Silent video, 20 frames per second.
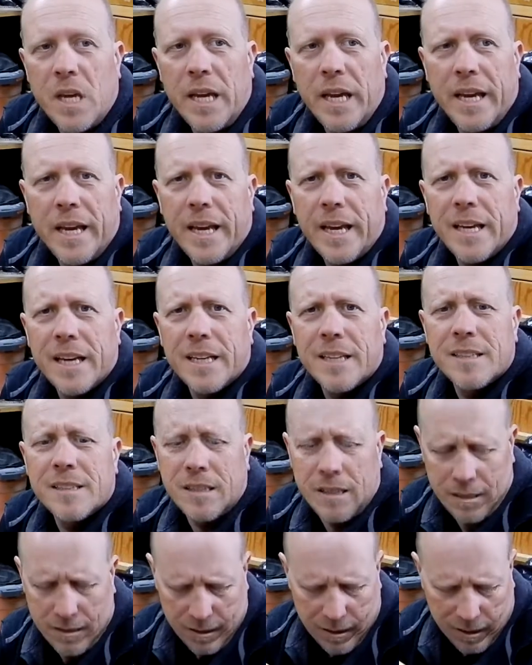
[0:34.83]

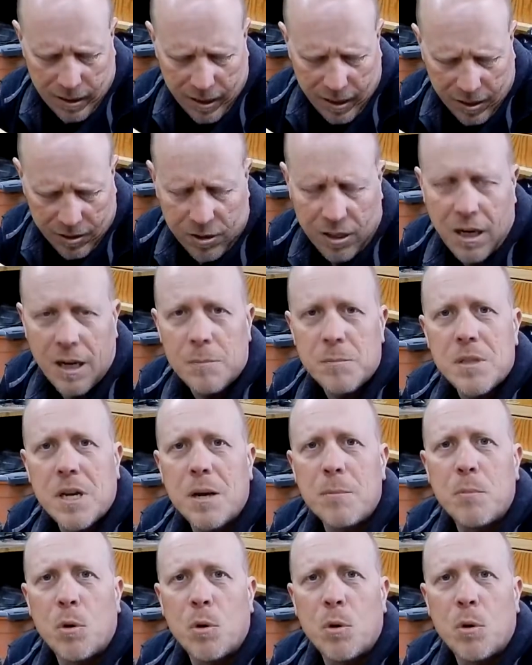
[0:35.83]
and a lot of times I